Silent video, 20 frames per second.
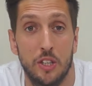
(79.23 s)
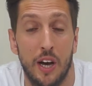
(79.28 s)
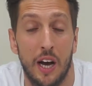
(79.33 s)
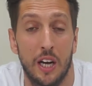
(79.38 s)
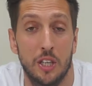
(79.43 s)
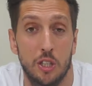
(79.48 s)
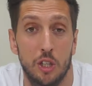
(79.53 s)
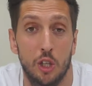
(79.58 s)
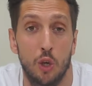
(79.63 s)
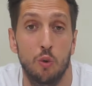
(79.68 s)
You're
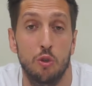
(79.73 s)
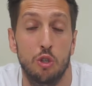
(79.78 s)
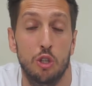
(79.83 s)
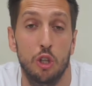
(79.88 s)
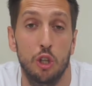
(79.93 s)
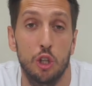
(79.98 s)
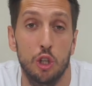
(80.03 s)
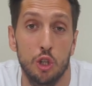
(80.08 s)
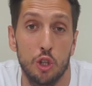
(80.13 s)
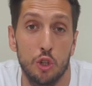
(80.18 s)
actually going to
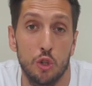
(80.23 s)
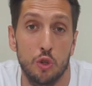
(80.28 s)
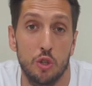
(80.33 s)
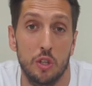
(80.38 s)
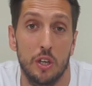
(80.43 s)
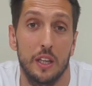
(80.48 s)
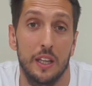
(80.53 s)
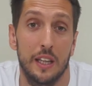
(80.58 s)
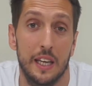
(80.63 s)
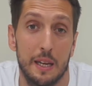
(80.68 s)

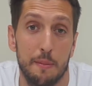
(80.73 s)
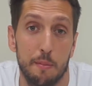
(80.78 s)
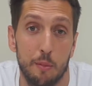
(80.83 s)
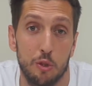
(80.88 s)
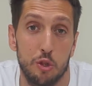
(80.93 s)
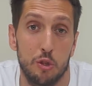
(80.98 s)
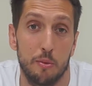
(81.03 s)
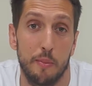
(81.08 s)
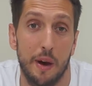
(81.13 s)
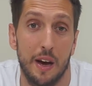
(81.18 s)
lose lean
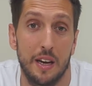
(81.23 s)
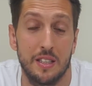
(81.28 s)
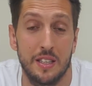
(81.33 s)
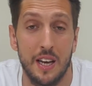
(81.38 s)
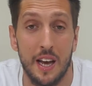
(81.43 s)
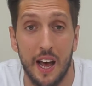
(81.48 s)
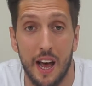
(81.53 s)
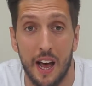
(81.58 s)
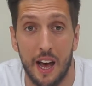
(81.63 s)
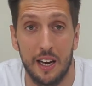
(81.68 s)
muscle
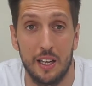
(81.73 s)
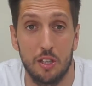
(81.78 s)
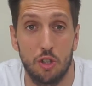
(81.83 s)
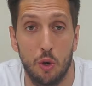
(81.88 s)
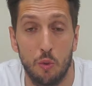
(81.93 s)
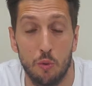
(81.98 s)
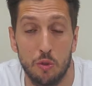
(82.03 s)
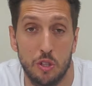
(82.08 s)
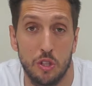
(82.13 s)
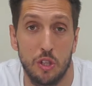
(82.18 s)
mass and it's
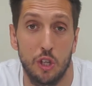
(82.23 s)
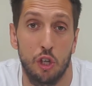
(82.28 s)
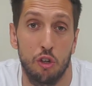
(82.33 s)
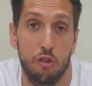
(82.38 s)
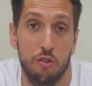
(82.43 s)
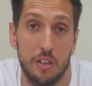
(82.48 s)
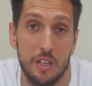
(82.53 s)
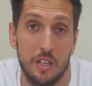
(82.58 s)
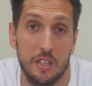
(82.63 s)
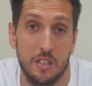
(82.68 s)
going to
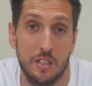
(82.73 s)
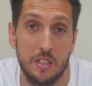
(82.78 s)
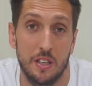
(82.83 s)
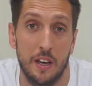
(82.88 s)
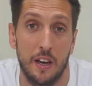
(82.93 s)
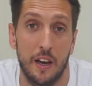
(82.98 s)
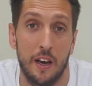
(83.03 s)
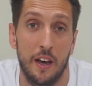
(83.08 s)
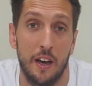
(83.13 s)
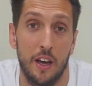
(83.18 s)
decrease
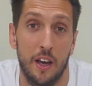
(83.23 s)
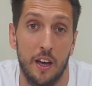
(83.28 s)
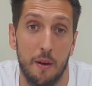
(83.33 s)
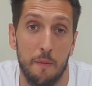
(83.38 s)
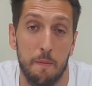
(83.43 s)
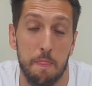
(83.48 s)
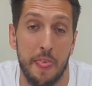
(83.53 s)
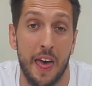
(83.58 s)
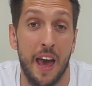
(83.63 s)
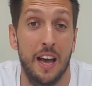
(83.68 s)

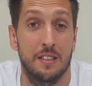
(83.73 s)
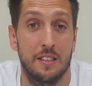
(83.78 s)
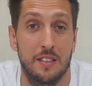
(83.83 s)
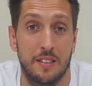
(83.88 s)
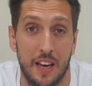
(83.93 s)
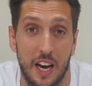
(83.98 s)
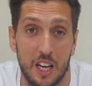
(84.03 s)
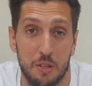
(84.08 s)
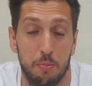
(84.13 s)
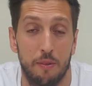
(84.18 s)

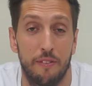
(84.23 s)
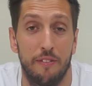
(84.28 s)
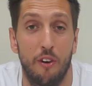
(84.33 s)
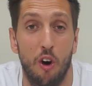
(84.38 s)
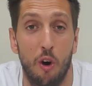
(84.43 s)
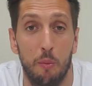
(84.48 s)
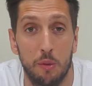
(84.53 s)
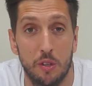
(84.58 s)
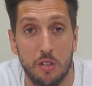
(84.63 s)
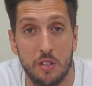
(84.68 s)
exercise
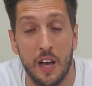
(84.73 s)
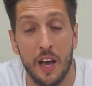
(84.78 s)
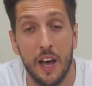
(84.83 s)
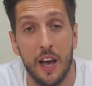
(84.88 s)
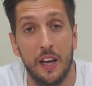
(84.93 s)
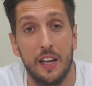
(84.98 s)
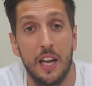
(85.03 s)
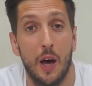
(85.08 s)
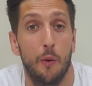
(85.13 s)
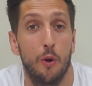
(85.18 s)
performance.
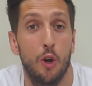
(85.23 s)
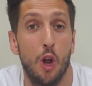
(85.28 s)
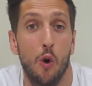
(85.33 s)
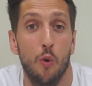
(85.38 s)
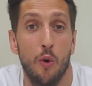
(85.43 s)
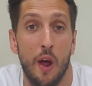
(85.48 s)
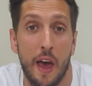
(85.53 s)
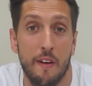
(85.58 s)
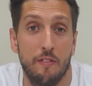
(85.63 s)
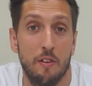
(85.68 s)
Now I know
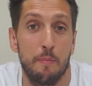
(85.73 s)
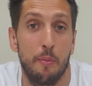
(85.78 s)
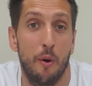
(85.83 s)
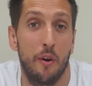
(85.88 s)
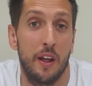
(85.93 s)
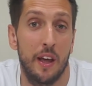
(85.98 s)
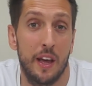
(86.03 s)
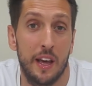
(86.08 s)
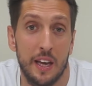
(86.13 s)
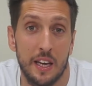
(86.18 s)
not
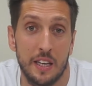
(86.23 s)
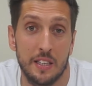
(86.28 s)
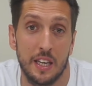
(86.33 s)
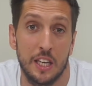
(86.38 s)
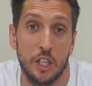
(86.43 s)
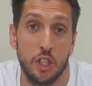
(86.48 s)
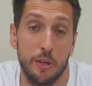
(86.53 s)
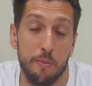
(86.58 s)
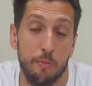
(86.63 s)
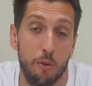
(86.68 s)
everybody is
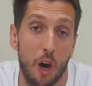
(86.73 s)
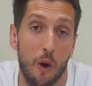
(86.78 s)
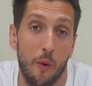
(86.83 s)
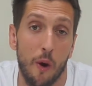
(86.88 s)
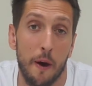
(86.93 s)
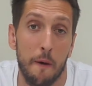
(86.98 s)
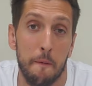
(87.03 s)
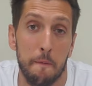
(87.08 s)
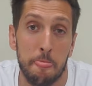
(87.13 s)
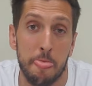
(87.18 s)
a gym
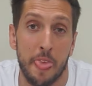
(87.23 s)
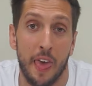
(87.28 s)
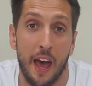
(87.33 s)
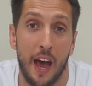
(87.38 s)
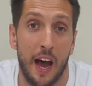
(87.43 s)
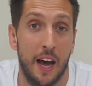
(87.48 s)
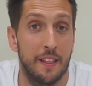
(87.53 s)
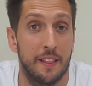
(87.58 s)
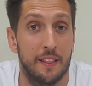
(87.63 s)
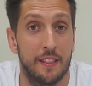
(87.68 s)
goer
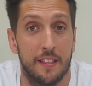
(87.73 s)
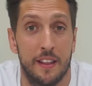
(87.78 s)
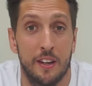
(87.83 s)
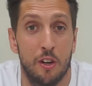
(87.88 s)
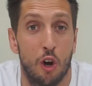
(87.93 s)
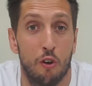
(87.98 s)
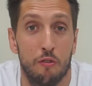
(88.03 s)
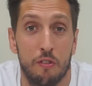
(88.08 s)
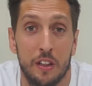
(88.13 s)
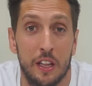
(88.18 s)
and they're
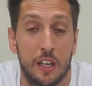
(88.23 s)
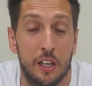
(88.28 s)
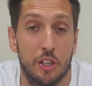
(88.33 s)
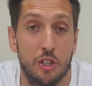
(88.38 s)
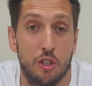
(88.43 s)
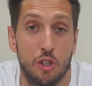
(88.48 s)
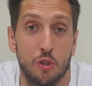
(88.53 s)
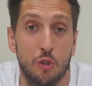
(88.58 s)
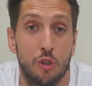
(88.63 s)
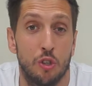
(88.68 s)
not really
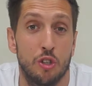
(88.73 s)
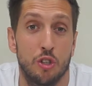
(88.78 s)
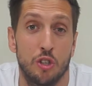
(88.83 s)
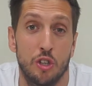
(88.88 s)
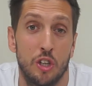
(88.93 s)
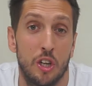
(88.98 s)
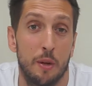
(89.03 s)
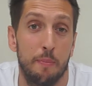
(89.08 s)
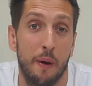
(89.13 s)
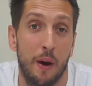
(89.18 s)
too
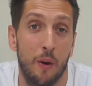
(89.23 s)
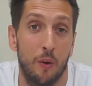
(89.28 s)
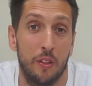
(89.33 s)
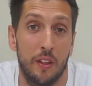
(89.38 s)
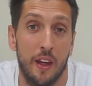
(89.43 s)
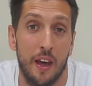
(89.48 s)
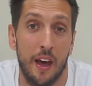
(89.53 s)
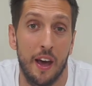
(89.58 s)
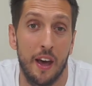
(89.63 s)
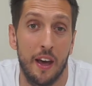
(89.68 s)
concerned about
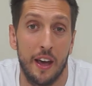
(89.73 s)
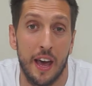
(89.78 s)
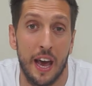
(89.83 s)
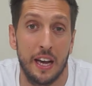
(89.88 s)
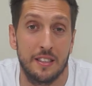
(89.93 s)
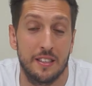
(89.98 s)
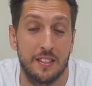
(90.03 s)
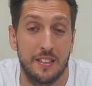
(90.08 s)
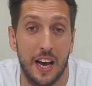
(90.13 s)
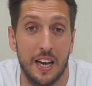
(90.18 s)
their
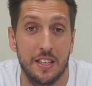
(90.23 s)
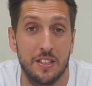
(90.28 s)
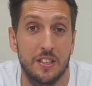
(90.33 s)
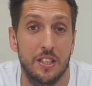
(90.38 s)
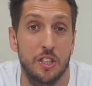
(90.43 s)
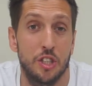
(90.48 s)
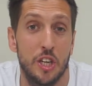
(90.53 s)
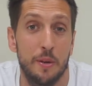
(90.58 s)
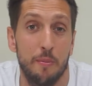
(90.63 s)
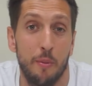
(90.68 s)
exercise in
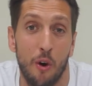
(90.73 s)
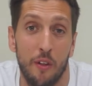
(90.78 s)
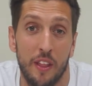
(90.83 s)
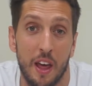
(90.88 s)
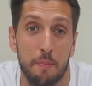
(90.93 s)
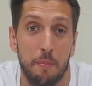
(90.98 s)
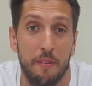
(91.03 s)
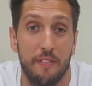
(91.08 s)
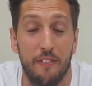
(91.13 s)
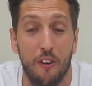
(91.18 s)
the gym or
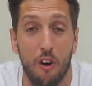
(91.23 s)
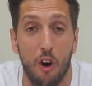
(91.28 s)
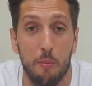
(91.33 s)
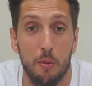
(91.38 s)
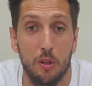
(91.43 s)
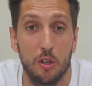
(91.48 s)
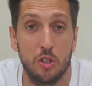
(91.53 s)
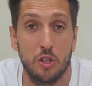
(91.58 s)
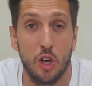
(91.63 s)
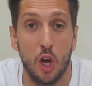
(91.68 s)
their
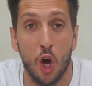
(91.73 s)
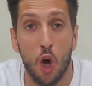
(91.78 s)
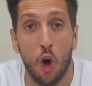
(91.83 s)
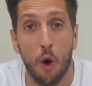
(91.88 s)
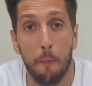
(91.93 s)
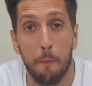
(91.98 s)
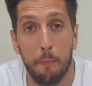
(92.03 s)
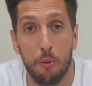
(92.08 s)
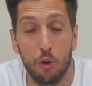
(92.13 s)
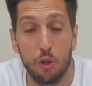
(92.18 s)
performance,
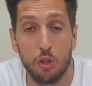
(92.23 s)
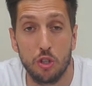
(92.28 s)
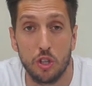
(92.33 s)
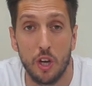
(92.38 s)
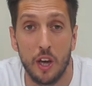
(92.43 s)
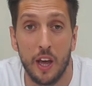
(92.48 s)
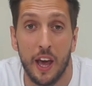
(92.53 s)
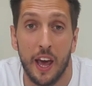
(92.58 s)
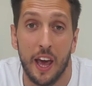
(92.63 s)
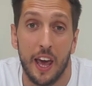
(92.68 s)
but
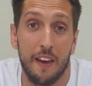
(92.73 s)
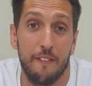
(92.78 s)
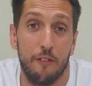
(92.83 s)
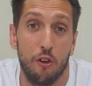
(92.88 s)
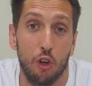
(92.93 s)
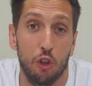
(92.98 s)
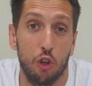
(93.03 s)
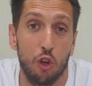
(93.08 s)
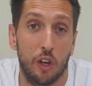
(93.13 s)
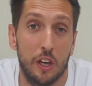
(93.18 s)
if
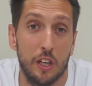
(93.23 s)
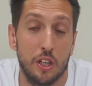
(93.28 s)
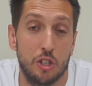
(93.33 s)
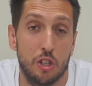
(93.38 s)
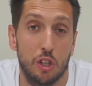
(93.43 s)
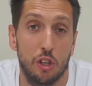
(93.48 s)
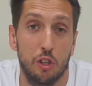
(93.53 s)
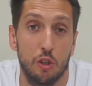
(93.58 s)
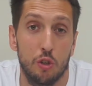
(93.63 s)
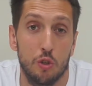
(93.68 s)
you're looking
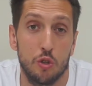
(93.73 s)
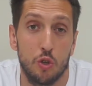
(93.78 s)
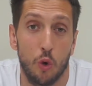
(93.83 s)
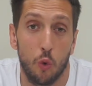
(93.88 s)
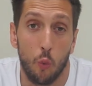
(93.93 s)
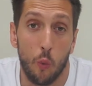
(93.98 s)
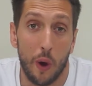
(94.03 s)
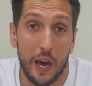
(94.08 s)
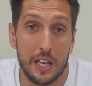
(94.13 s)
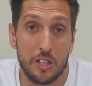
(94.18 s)
to lose
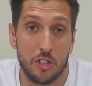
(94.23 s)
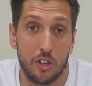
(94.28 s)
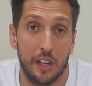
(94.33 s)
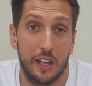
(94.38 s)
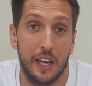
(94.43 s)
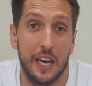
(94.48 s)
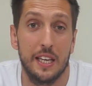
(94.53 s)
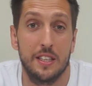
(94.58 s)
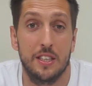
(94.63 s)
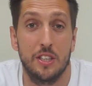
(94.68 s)
weight on a
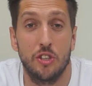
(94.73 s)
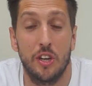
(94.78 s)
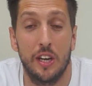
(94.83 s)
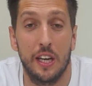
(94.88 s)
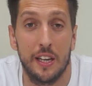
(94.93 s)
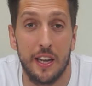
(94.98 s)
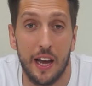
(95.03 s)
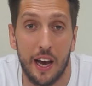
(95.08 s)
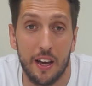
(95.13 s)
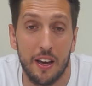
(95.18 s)

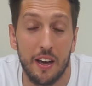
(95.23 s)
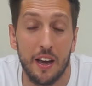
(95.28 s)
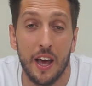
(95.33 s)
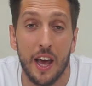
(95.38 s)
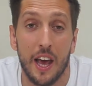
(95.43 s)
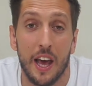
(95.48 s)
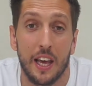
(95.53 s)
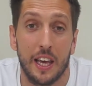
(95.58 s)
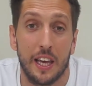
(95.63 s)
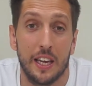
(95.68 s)
ketogenic diet,
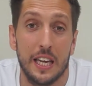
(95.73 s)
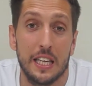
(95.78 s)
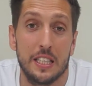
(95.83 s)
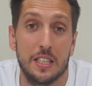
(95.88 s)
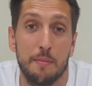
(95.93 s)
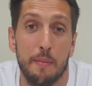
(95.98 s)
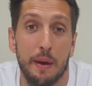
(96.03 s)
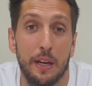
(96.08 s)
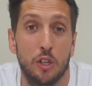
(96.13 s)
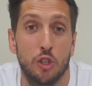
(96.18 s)
you need
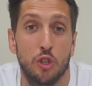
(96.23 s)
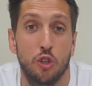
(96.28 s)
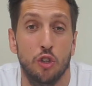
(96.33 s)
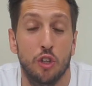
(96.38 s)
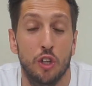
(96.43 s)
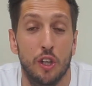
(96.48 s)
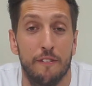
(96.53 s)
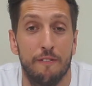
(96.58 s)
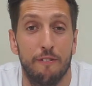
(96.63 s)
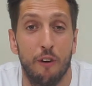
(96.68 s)
to make sure
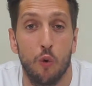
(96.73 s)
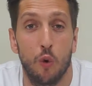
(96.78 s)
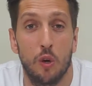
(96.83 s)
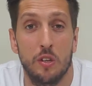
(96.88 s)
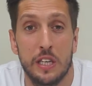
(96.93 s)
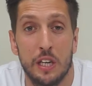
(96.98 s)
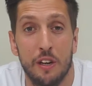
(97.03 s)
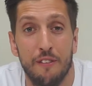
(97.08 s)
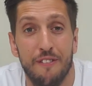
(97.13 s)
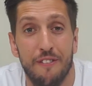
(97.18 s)
that you're
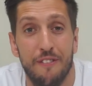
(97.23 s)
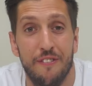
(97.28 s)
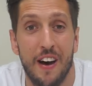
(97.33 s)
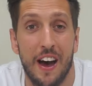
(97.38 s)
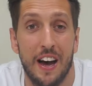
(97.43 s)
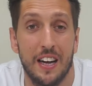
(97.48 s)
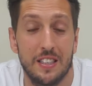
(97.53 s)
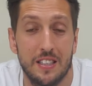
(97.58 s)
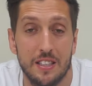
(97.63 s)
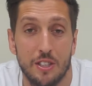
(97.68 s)
focusing on
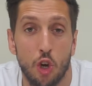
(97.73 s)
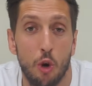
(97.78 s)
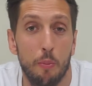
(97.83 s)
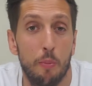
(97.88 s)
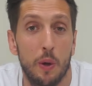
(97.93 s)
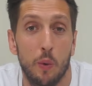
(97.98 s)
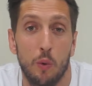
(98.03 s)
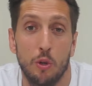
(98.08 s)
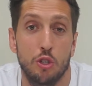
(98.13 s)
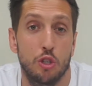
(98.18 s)
fat.
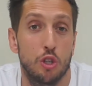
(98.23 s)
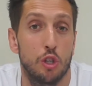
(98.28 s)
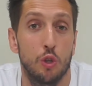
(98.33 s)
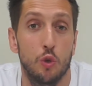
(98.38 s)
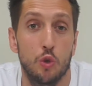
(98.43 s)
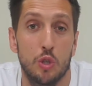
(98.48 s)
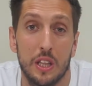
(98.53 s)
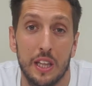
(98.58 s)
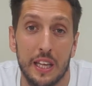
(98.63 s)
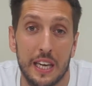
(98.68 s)
Nobody wants to
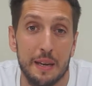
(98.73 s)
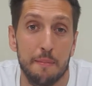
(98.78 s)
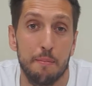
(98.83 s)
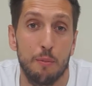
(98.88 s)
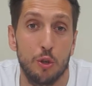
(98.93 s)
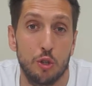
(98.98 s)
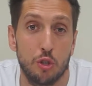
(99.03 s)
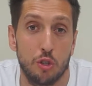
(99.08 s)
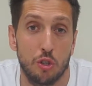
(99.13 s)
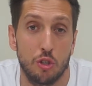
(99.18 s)
lose lean
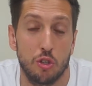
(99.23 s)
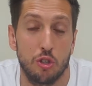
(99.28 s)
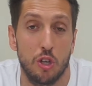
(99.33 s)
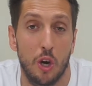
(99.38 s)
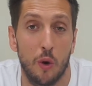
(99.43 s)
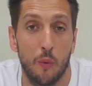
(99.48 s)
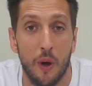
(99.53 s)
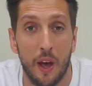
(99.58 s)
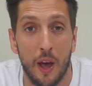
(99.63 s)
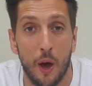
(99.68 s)
muscle,
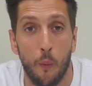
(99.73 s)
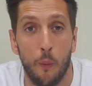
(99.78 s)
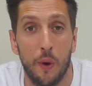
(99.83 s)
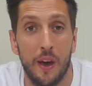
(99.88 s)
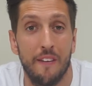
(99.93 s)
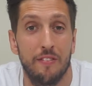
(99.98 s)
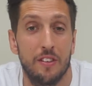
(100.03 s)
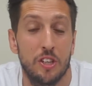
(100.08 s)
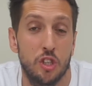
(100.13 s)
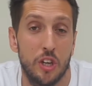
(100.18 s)
so we
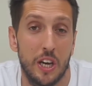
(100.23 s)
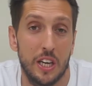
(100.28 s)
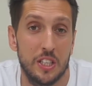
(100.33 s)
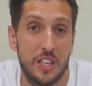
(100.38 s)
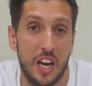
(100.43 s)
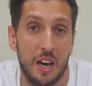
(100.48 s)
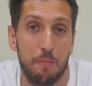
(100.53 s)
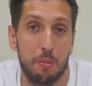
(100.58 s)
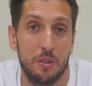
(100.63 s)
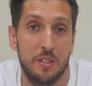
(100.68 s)
have to change
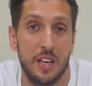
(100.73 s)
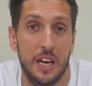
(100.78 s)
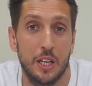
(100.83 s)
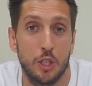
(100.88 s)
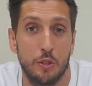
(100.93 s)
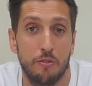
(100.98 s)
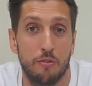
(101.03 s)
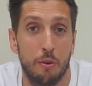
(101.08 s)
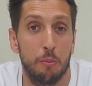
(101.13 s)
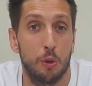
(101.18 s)
our
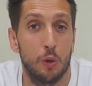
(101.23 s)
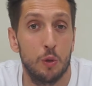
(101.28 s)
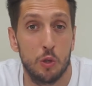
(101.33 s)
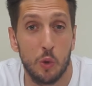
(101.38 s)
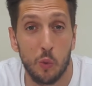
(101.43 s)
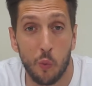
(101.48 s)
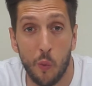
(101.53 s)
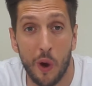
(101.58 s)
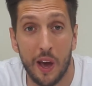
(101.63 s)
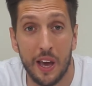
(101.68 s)
perception from
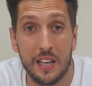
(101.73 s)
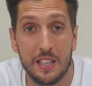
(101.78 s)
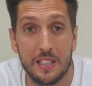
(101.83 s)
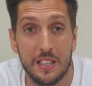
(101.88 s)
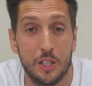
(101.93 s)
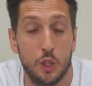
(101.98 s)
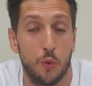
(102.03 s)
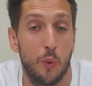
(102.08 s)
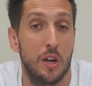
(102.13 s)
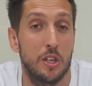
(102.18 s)
losing weight
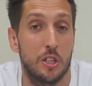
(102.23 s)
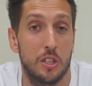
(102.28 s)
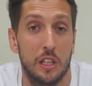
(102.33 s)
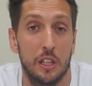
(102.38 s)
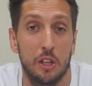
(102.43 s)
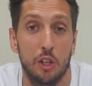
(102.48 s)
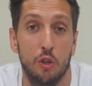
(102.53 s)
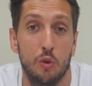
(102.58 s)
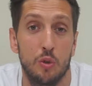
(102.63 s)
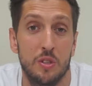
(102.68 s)
to actually
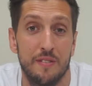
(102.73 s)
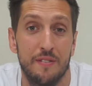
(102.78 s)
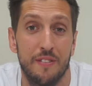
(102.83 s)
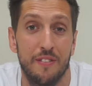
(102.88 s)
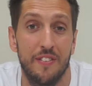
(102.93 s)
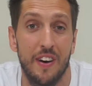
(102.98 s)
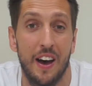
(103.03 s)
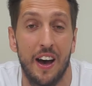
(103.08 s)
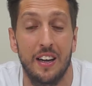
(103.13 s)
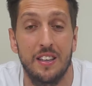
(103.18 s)
losing
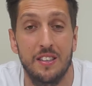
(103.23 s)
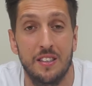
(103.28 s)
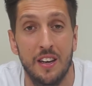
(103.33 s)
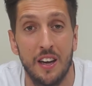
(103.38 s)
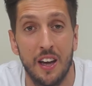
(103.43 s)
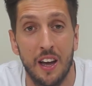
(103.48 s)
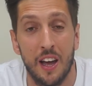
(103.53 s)
fat.